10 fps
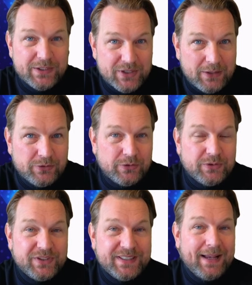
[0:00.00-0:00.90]
out to
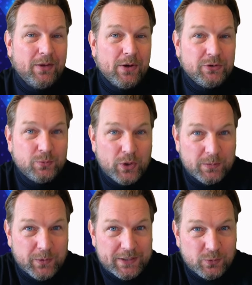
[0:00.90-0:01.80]
sell those
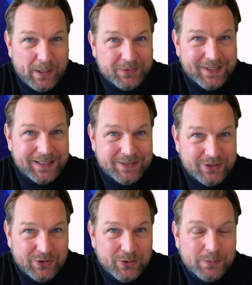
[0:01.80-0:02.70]
WordPress websites
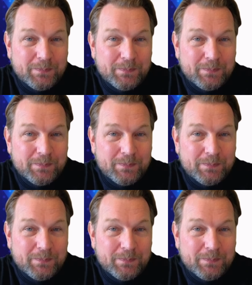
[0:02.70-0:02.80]
to.